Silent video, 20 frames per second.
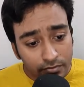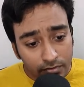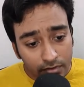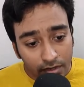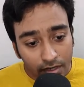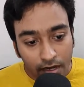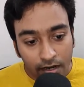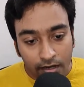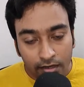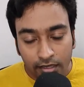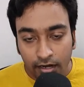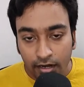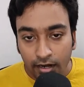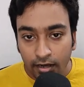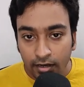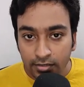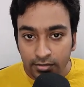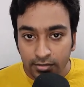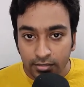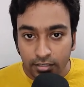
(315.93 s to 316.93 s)
and the
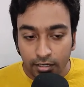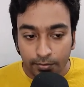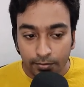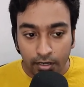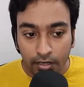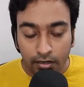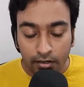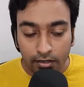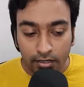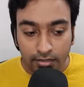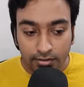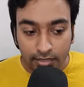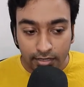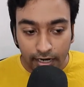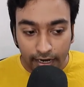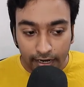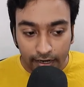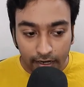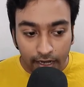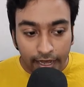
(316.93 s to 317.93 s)
last command is
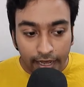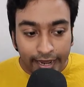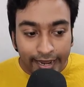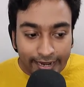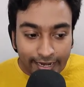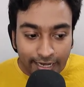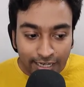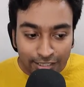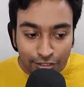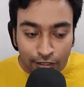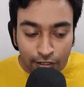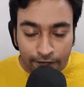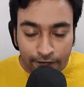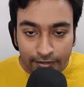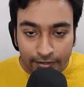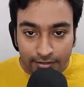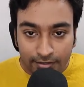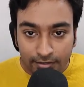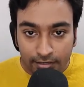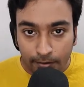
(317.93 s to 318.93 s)
n each of this
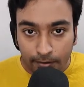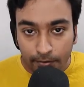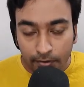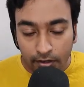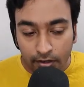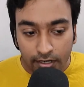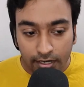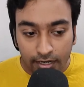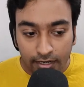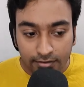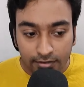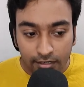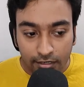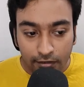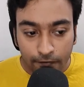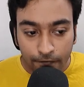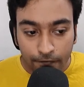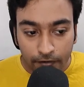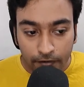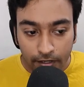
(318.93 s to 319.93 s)
command has a
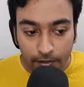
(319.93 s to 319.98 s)
different